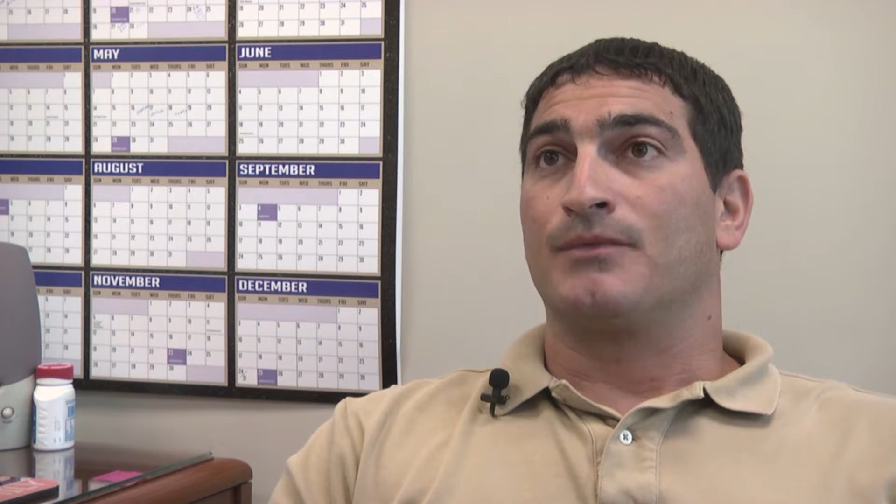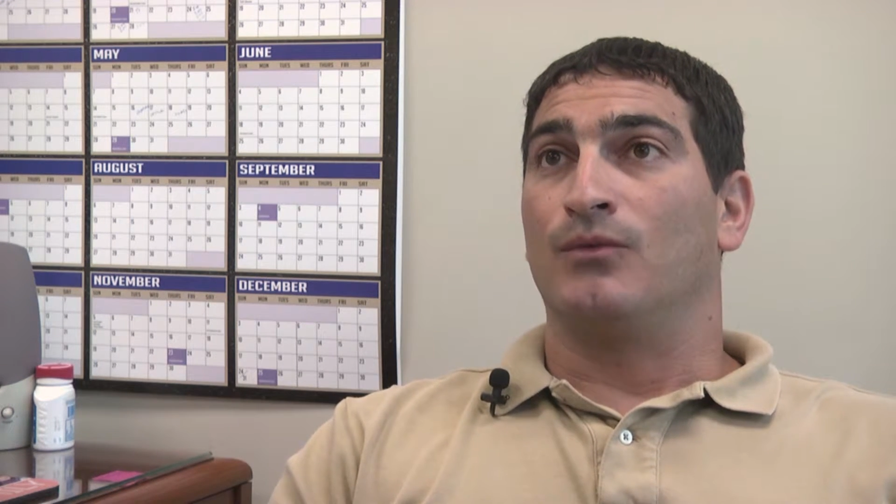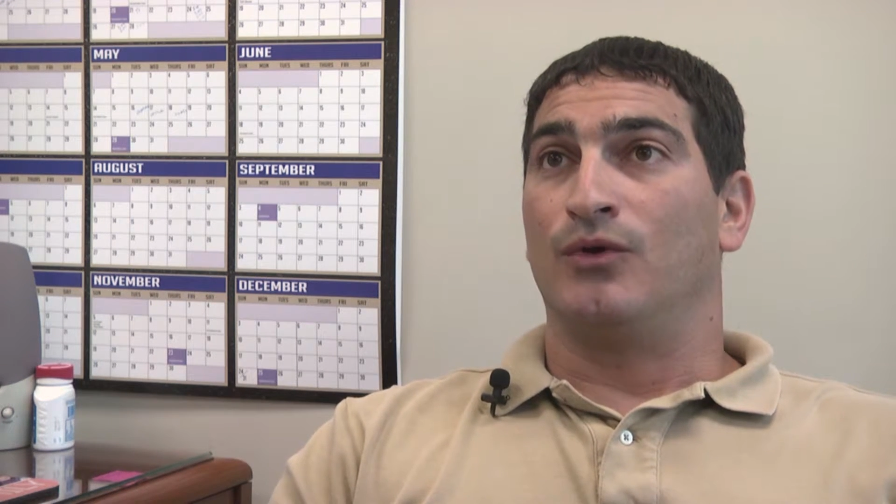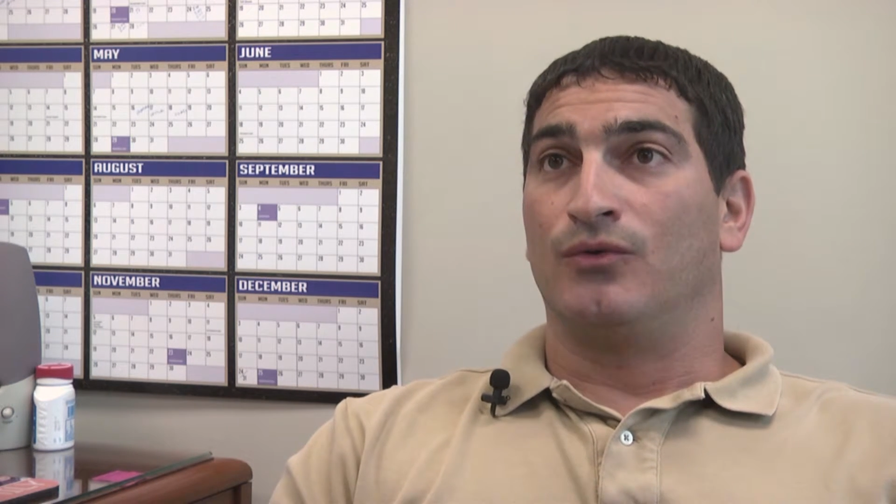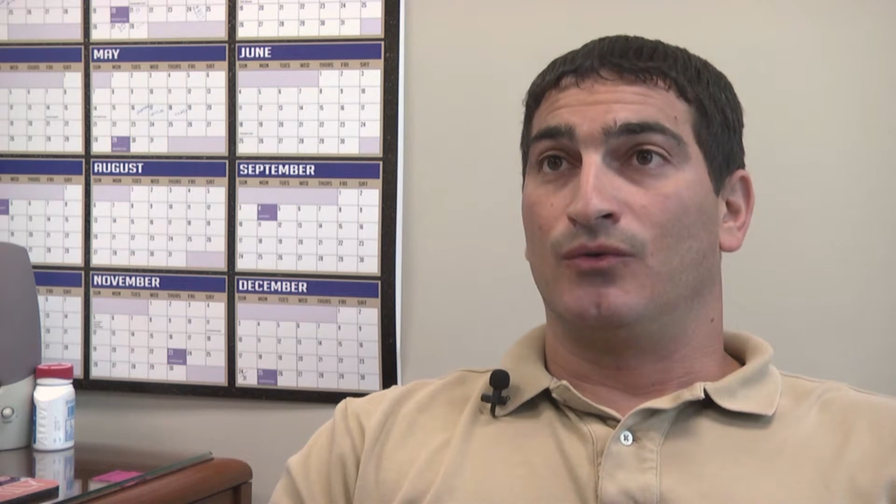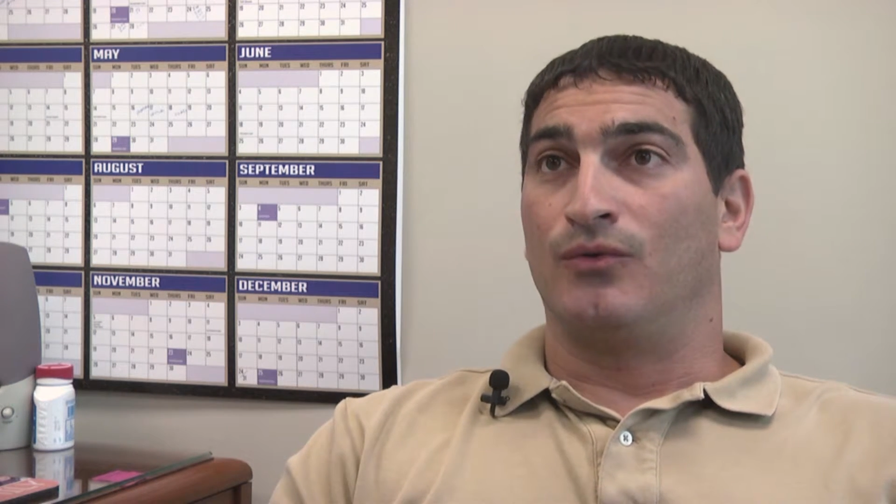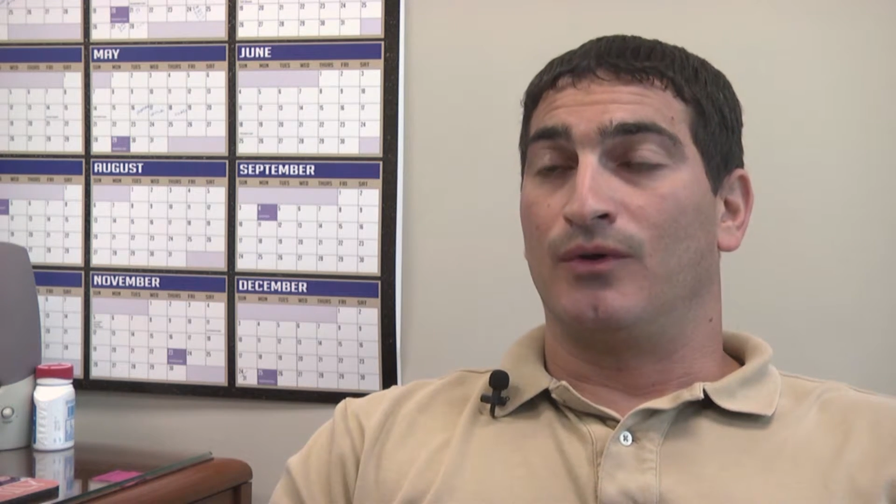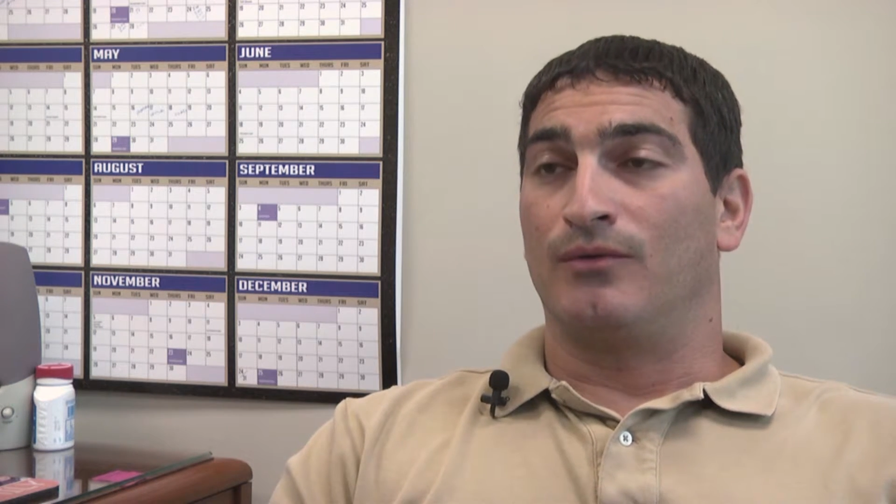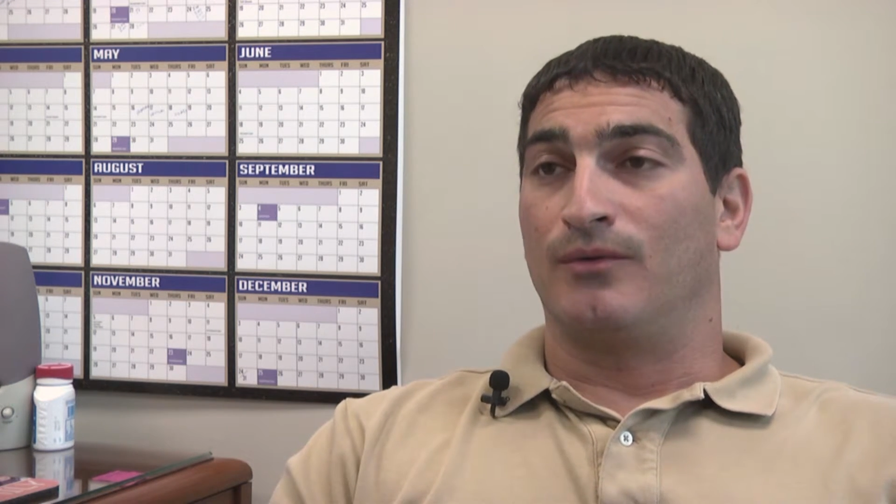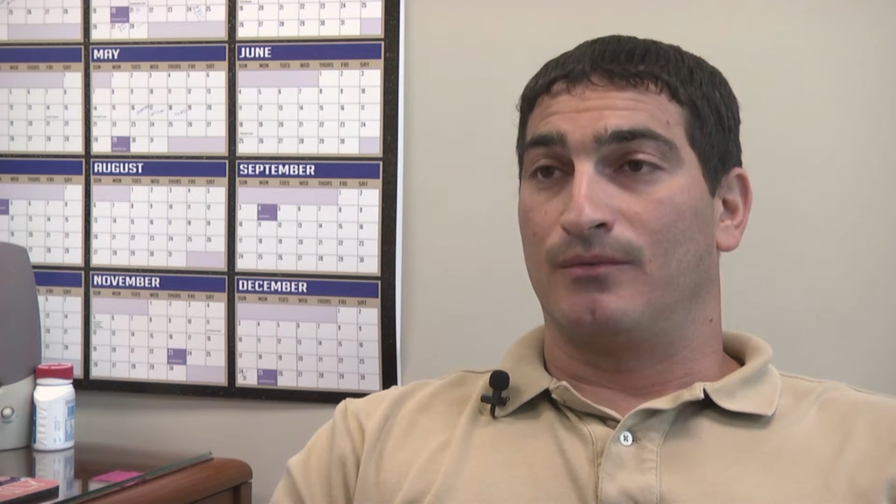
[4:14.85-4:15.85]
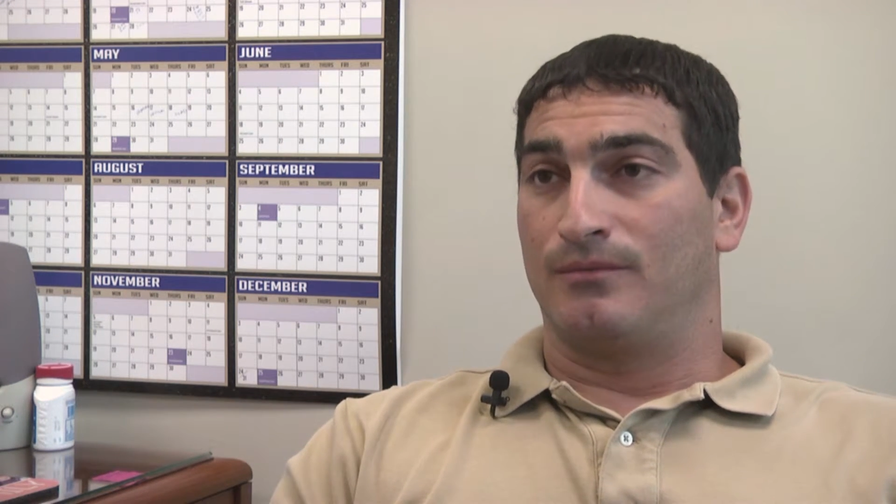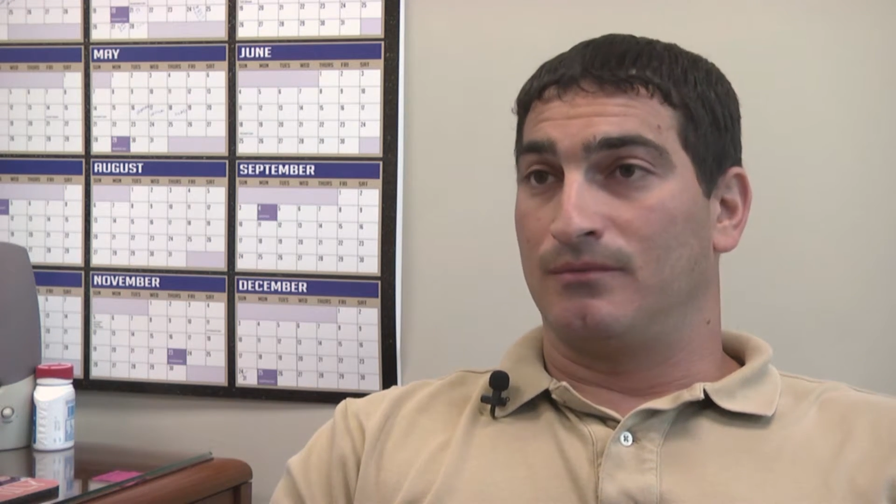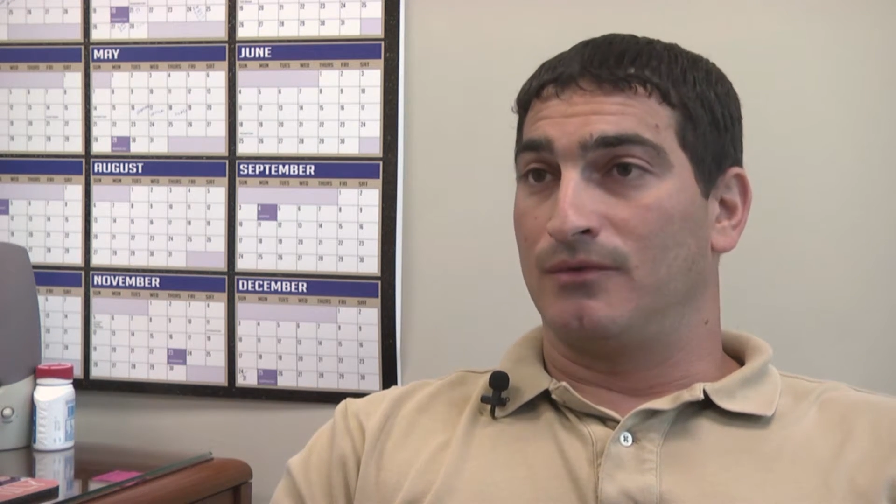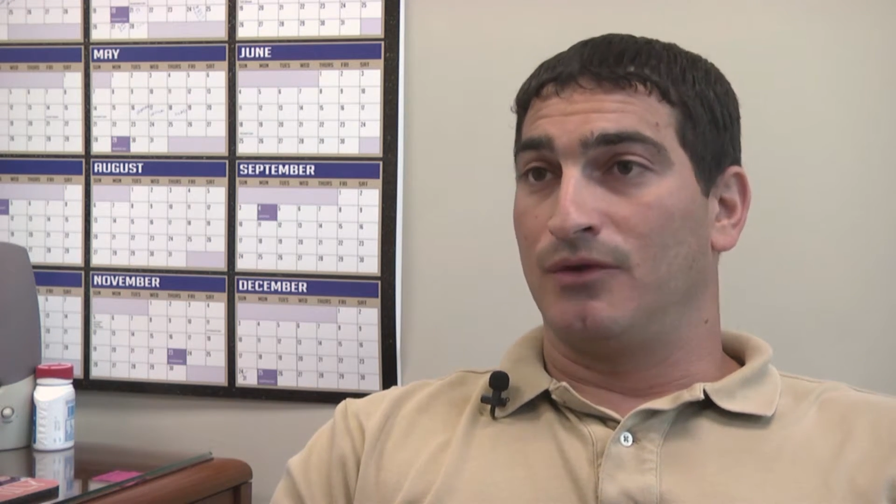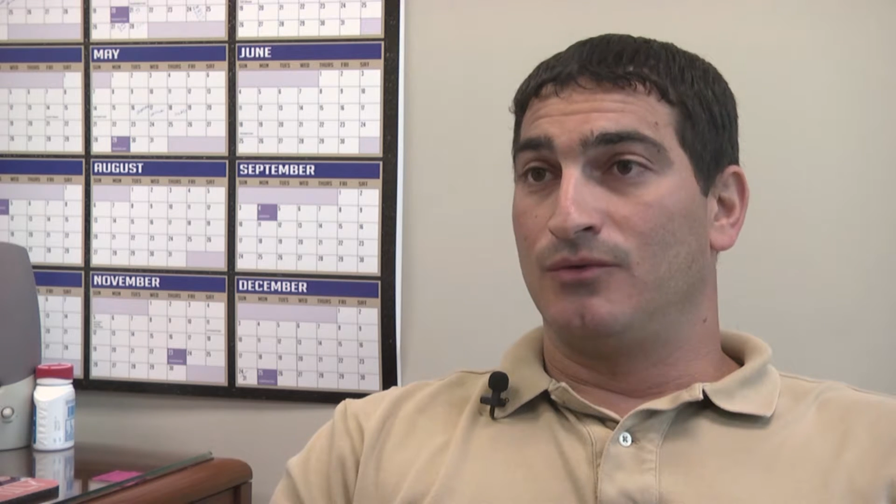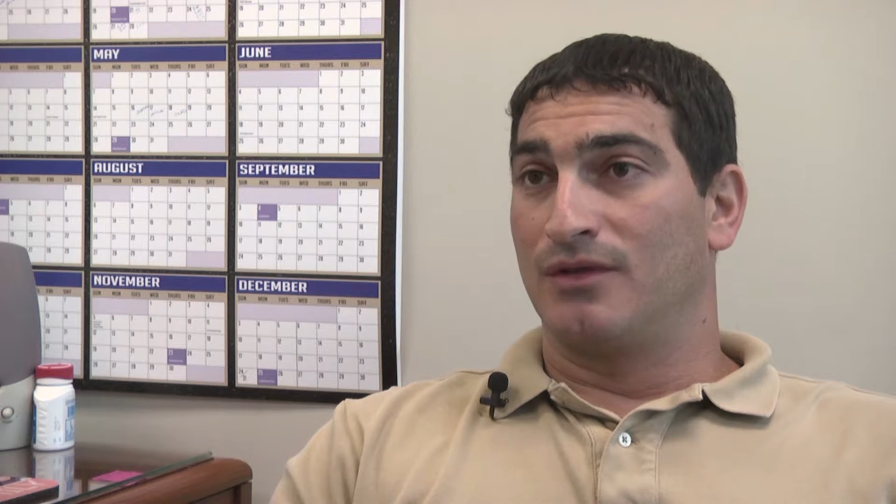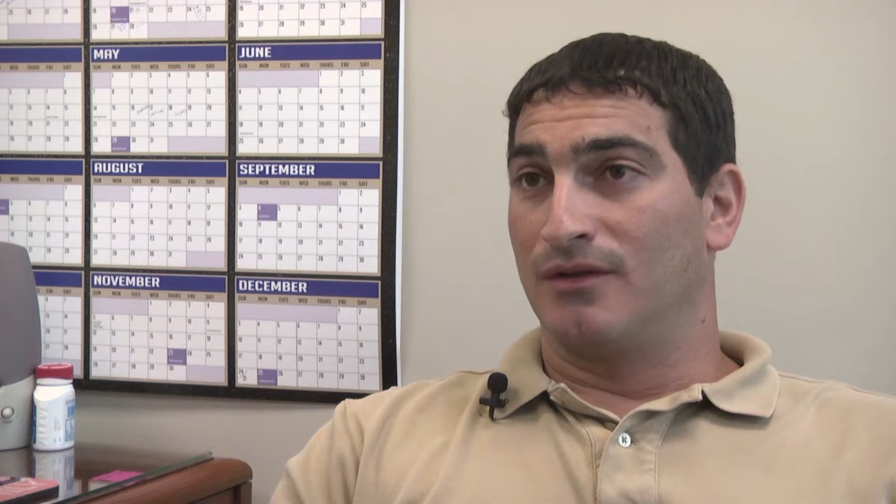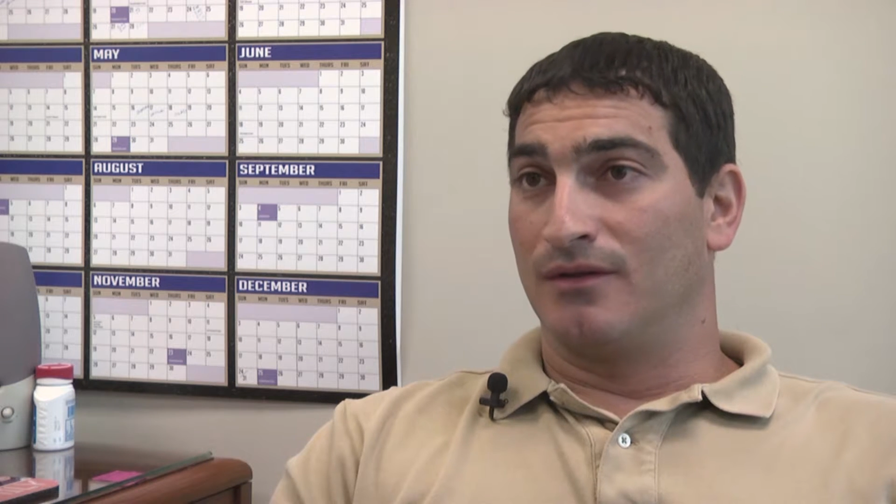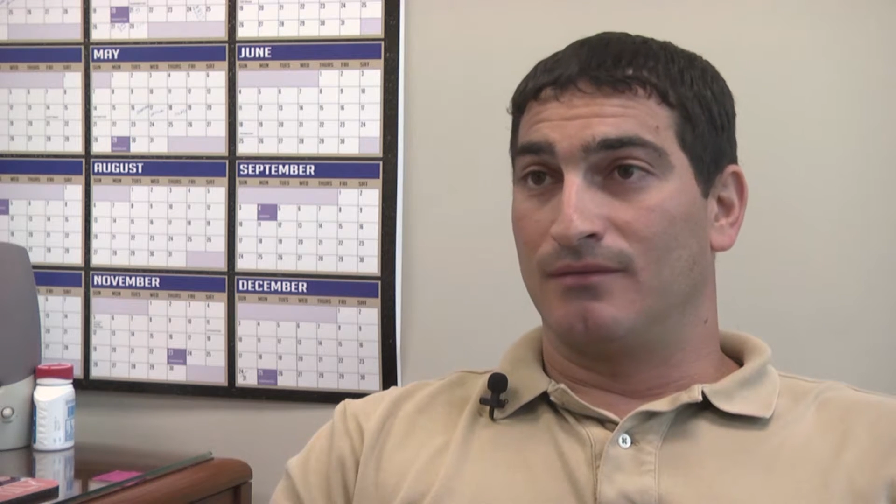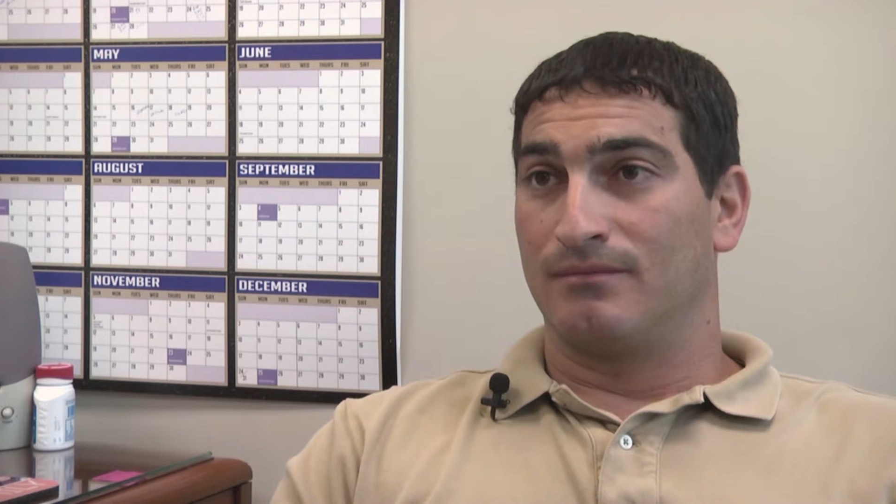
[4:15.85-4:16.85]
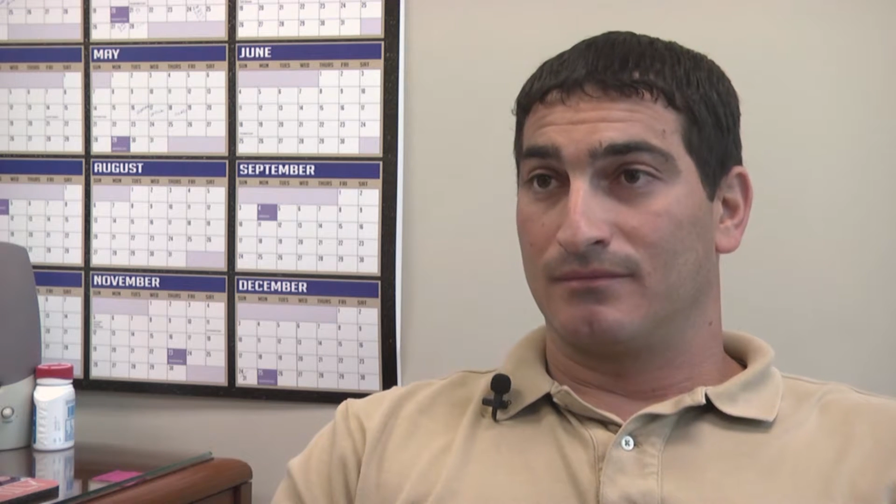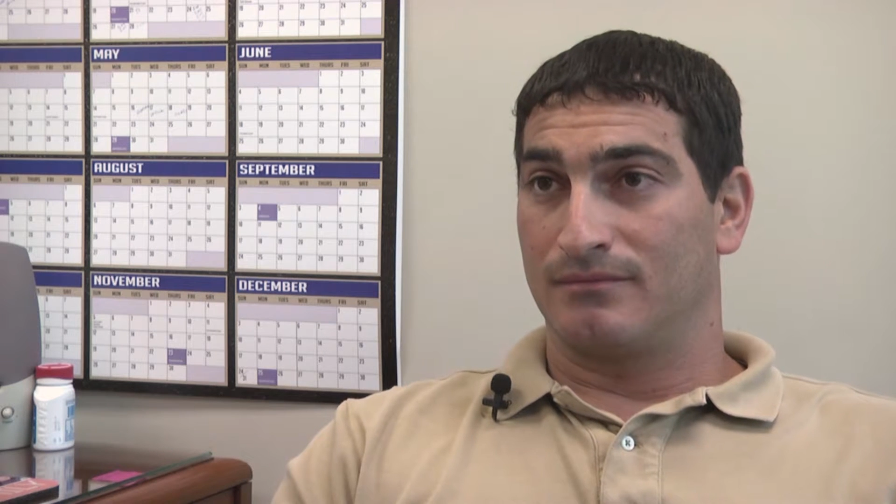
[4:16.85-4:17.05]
We'll due to the